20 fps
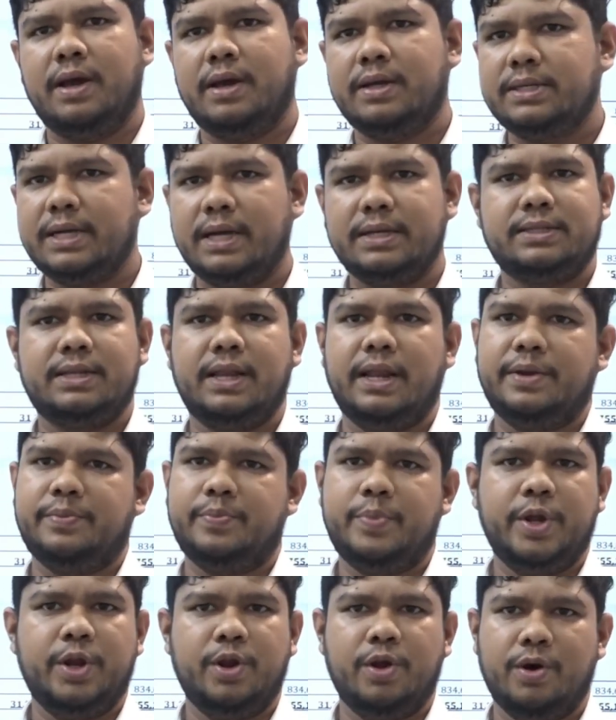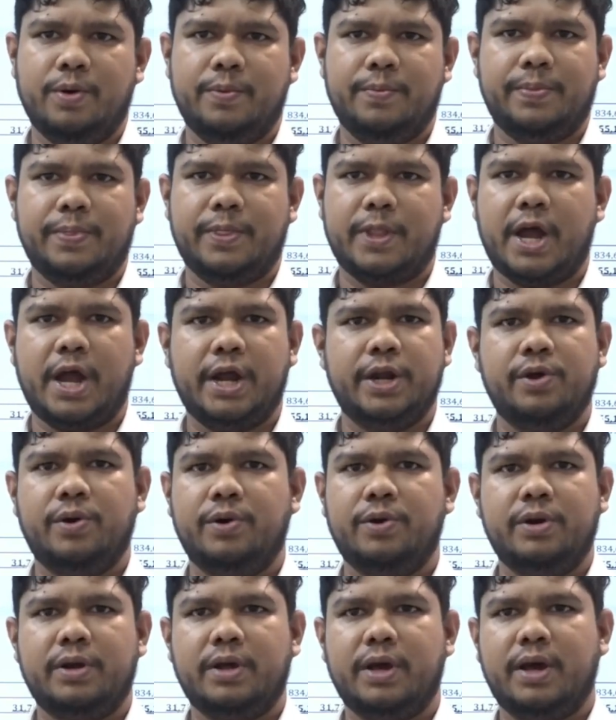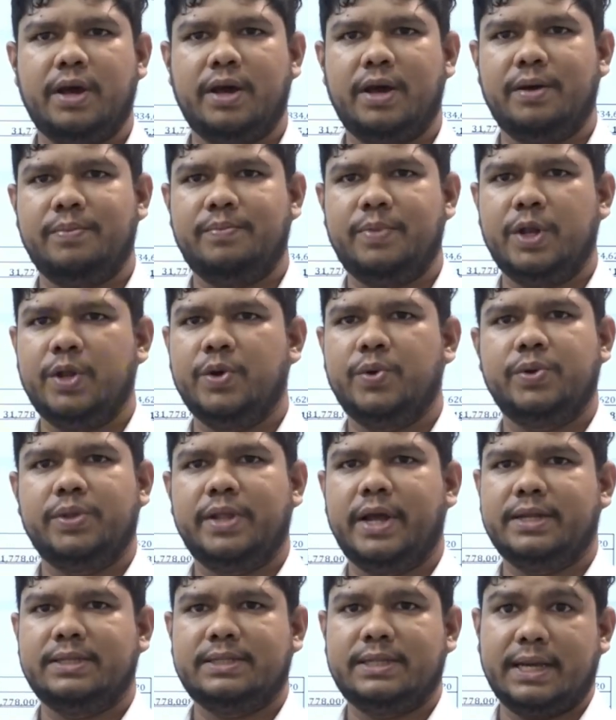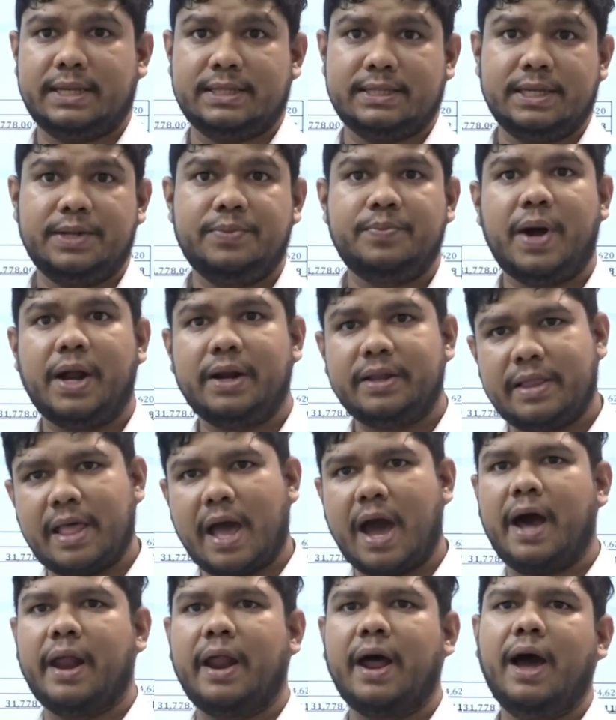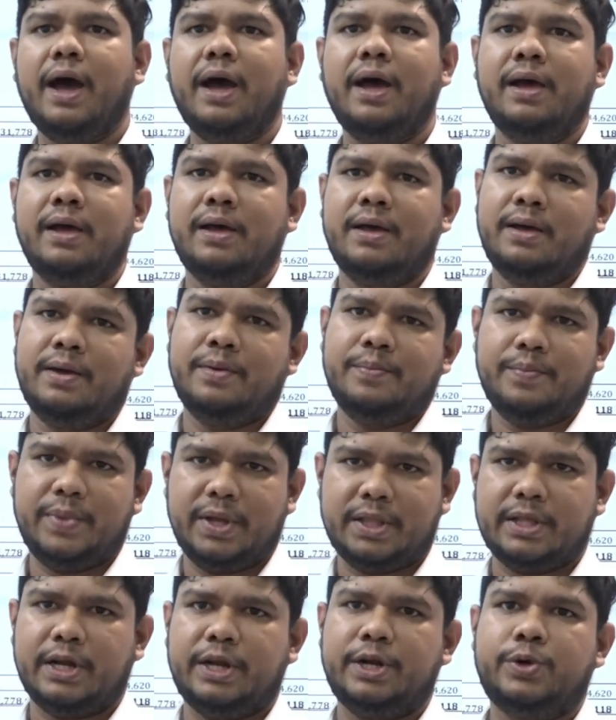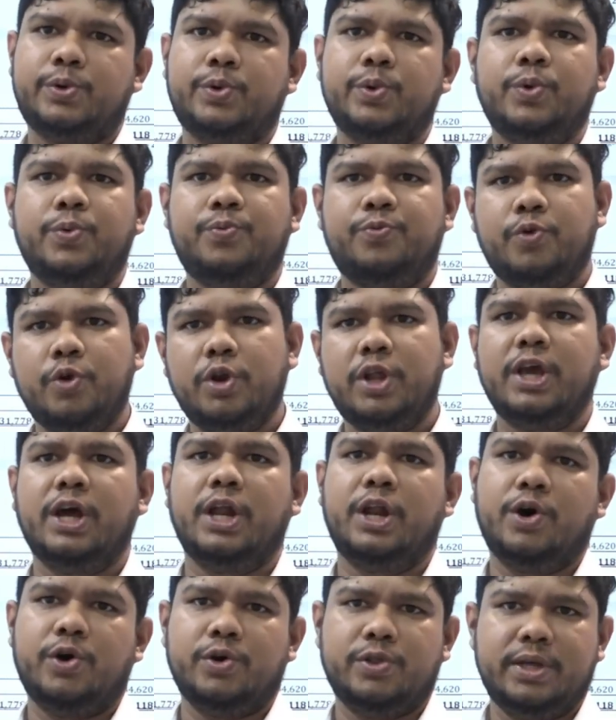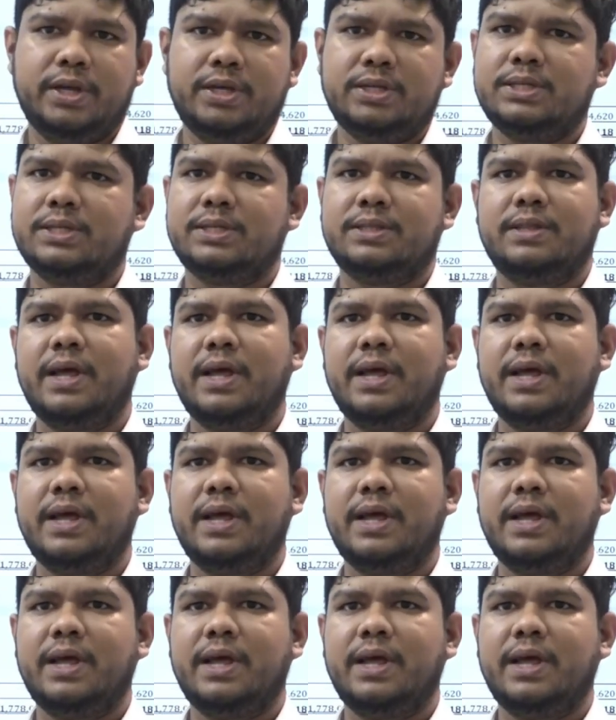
just let me know. I don't believe that section, but there are methods to fully allow this.